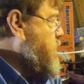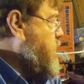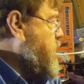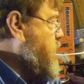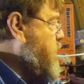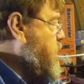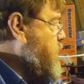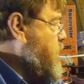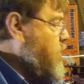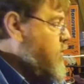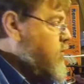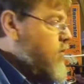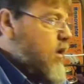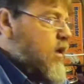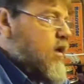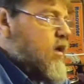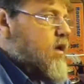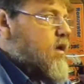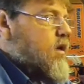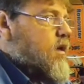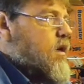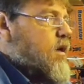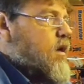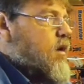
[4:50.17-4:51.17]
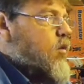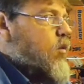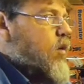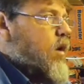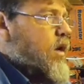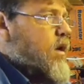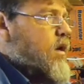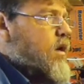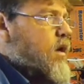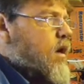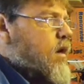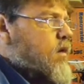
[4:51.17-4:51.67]
I immediately
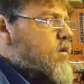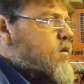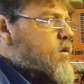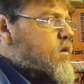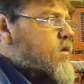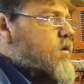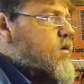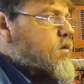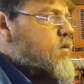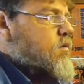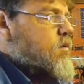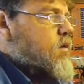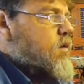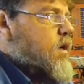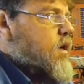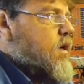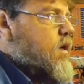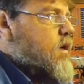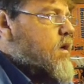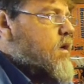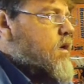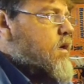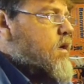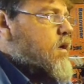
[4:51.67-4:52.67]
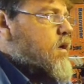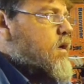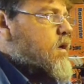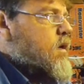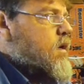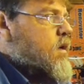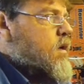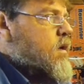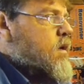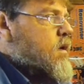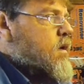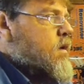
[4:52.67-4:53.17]
went down to a
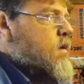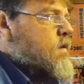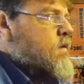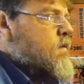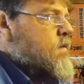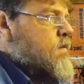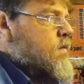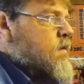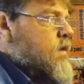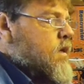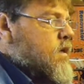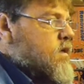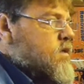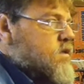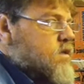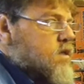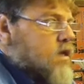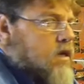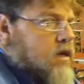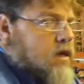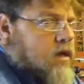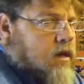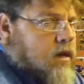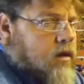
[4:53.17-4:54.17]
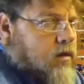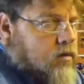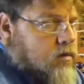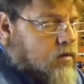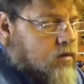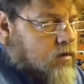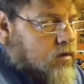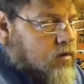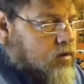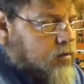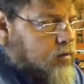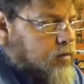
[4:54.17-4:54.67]
single hole
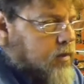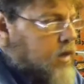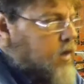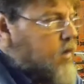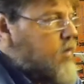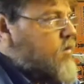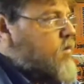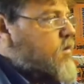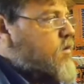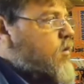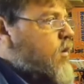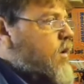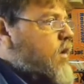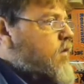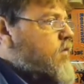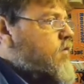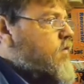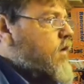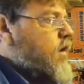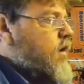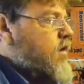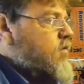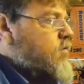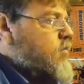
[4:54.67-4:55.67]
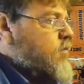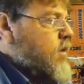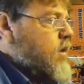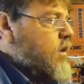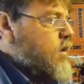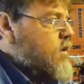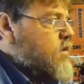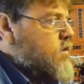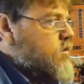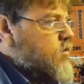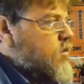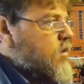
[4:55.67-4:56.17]
grouping on 25
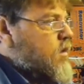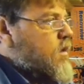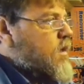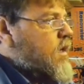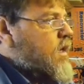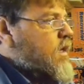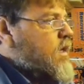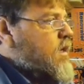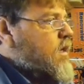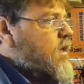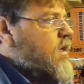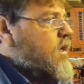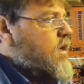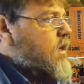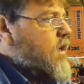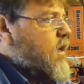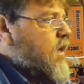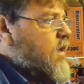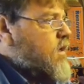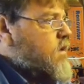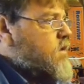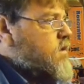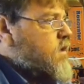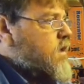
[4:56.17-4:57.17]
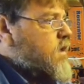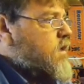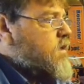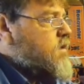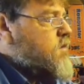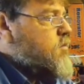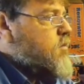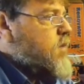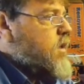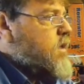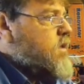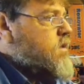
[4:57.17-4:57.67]
meters with 18 grain
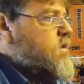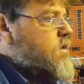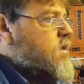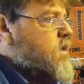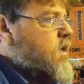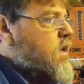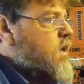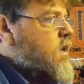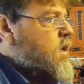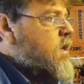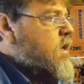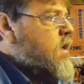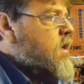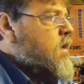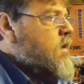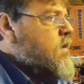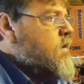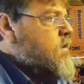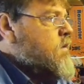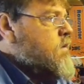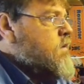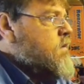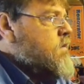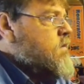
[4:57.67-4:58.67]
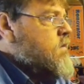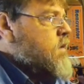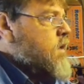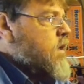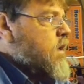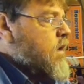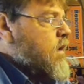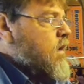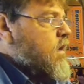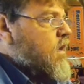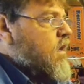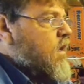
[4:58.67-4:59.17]
JSBs
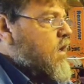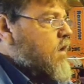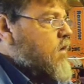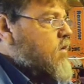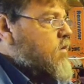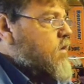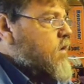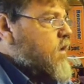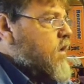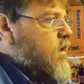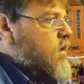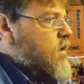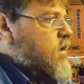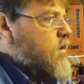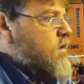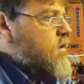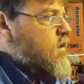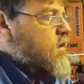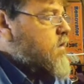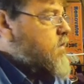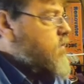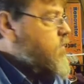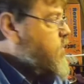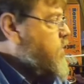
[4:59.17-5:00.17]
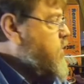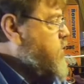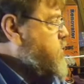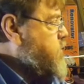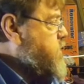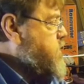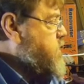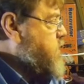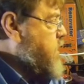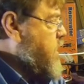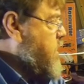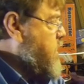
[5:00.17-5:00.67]
running around 900 feet per
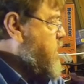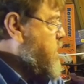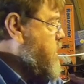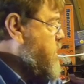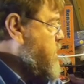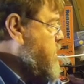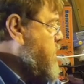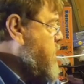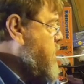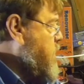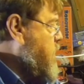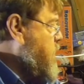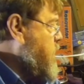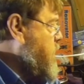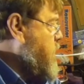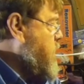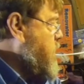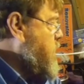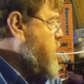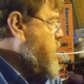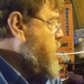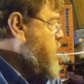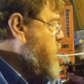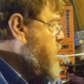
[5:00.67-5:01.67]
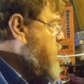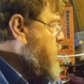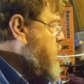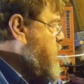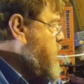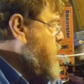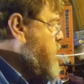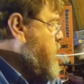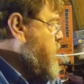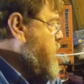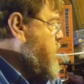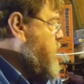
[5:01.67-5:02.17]
second.
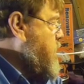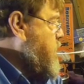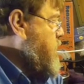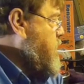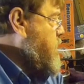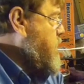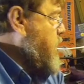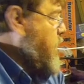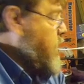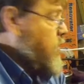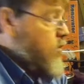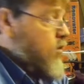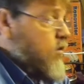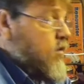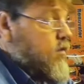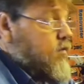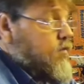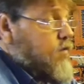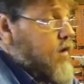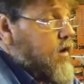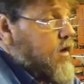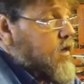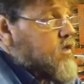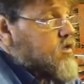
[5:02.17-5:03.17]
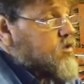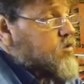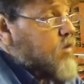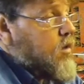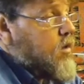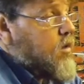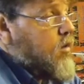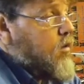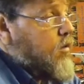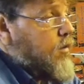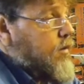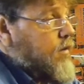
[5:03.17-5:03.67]
and all the flyers were
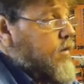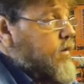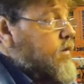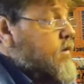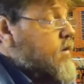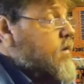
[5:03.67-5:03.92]
gone.